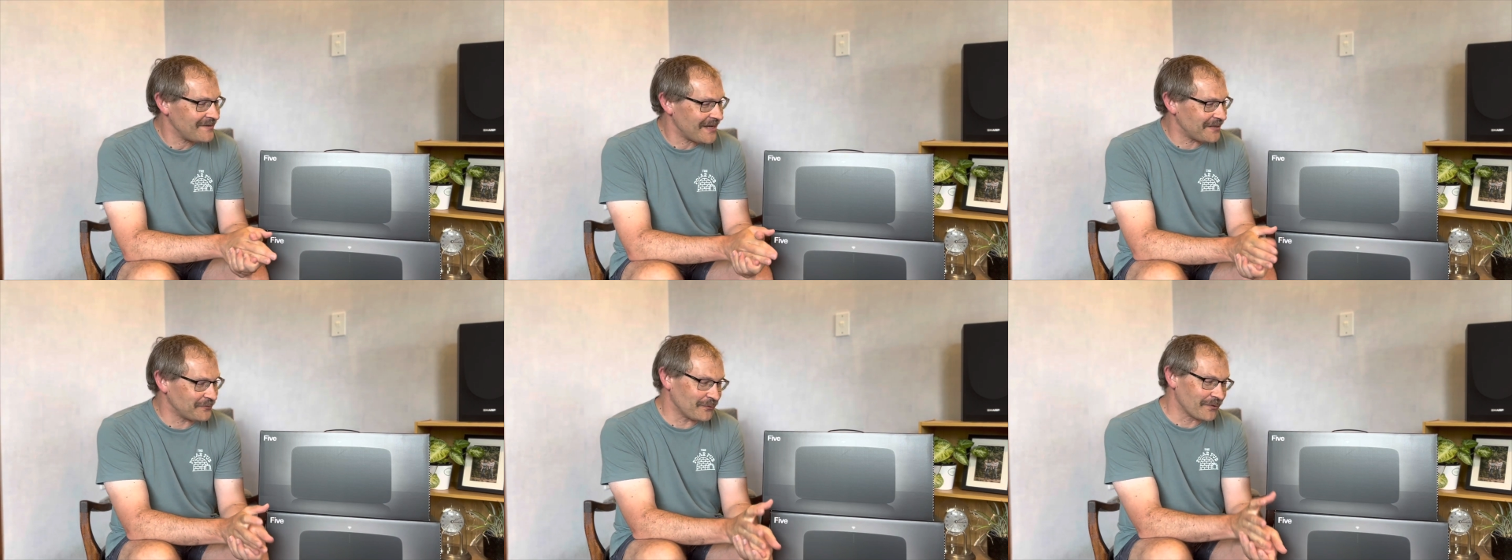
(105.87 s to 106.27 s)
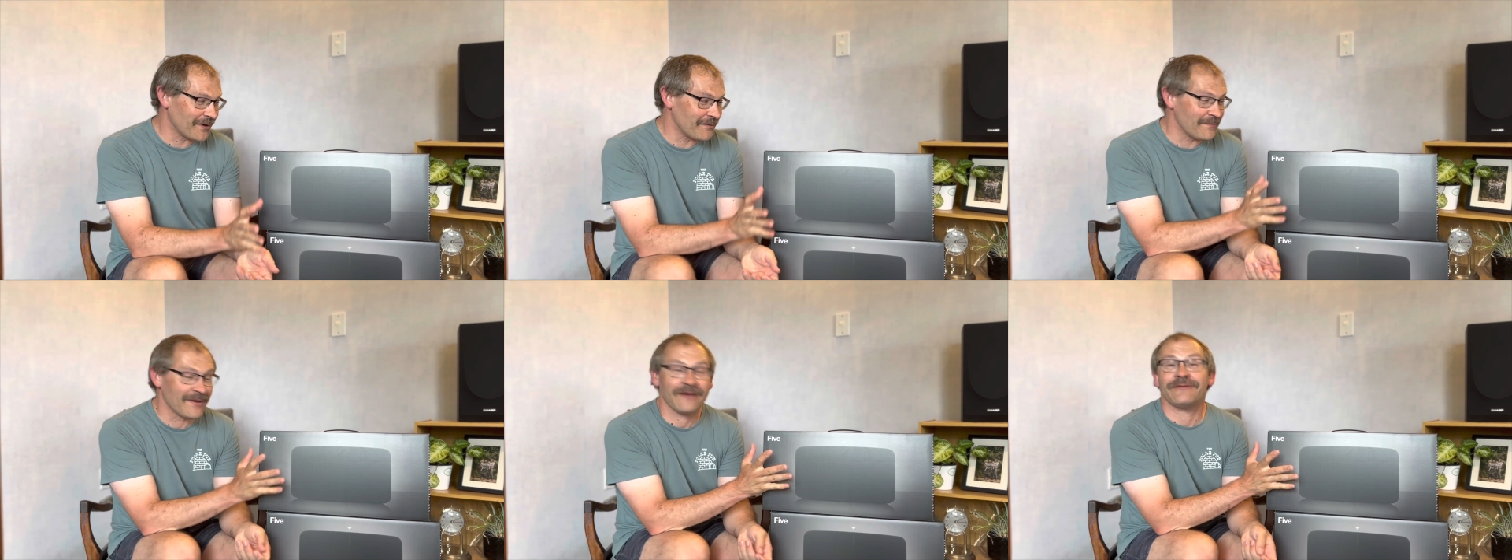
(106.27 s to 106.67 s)
and although
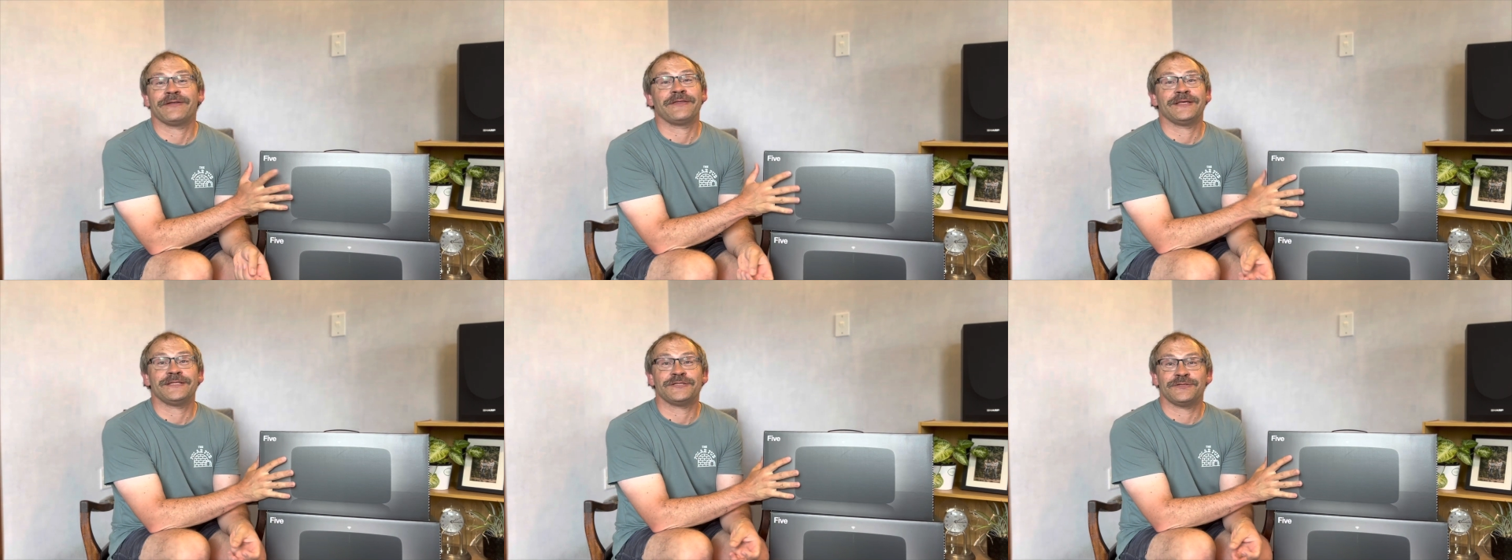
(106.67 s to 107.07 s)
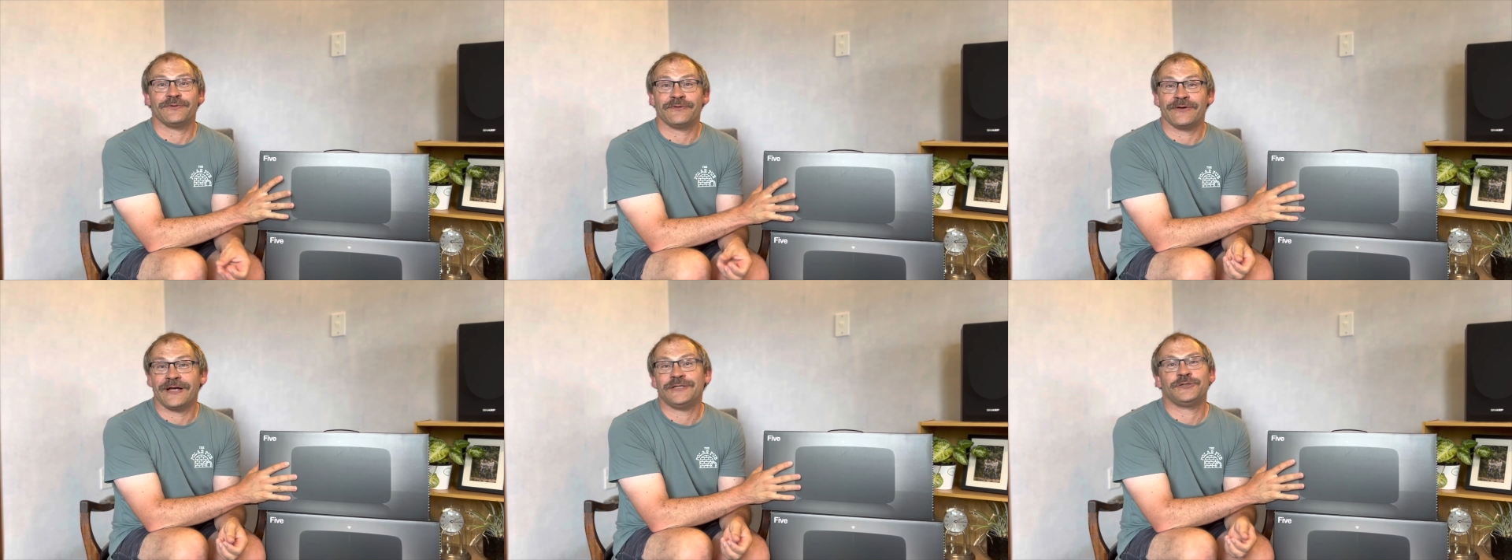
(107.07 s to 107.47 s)
apparently these do a
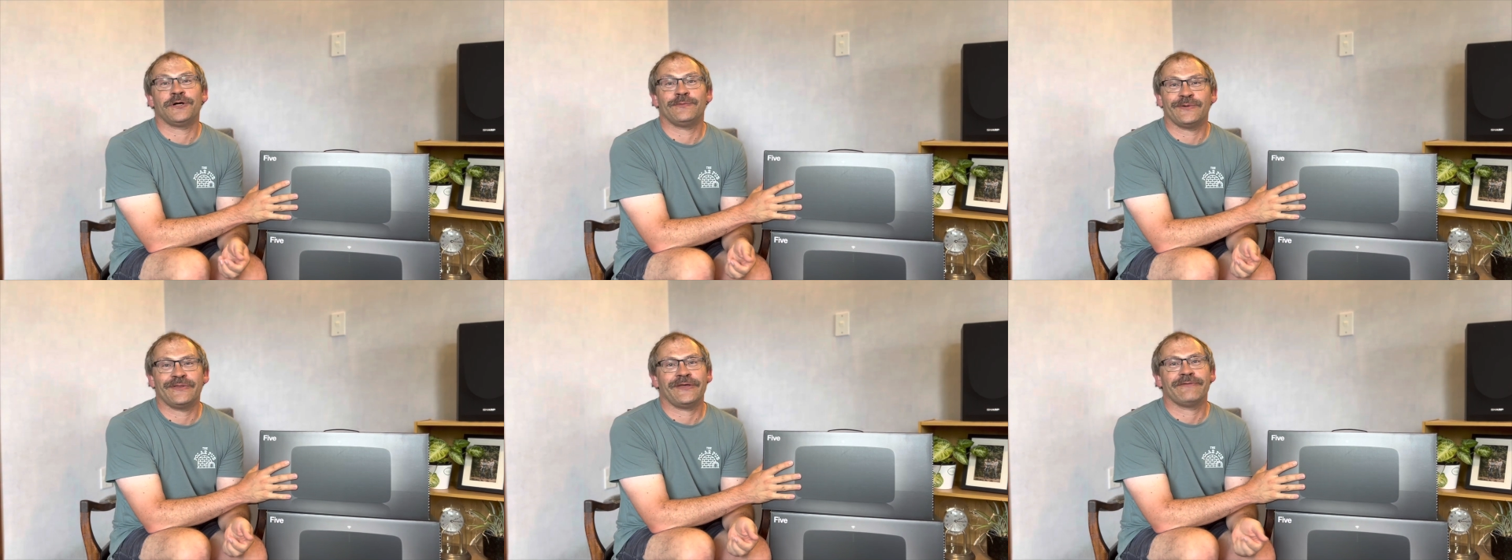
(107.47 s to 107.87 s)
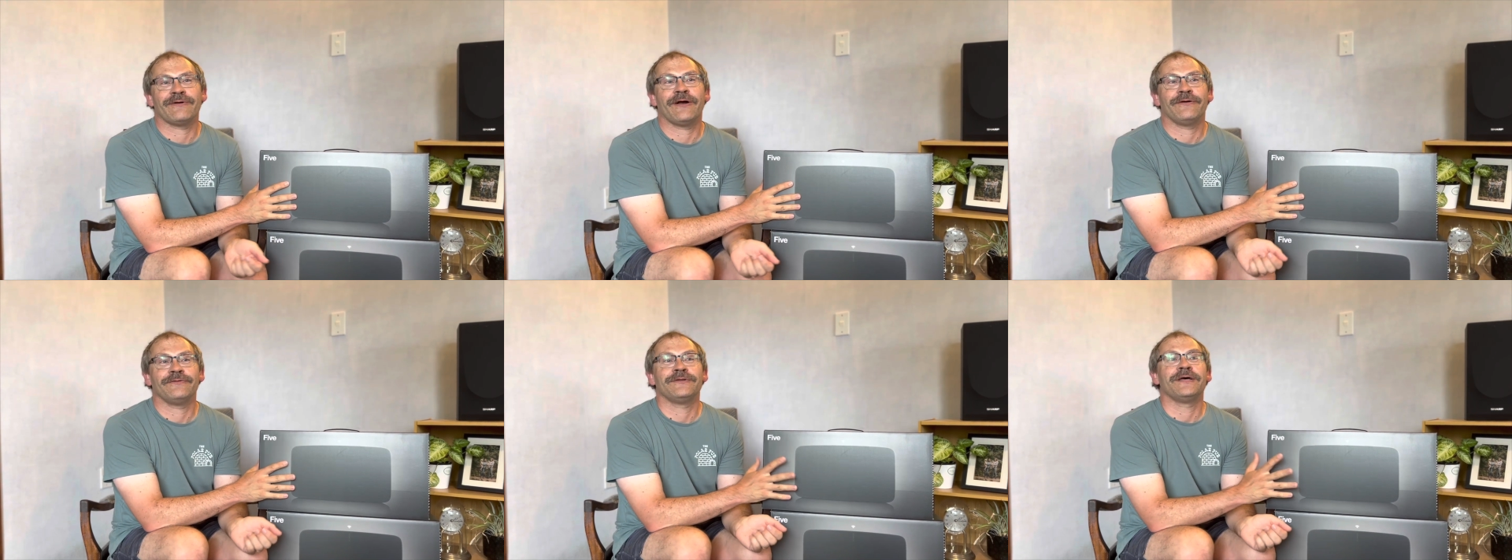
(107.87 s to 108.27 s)
great job on their
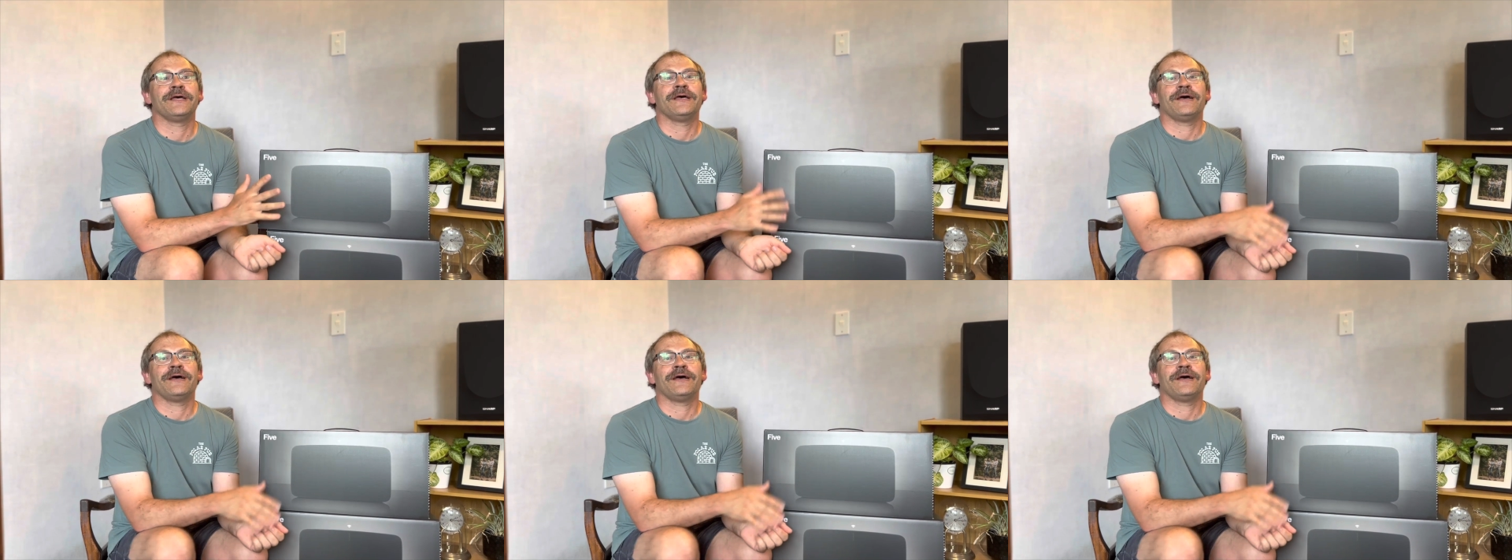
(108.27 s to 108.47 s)
own,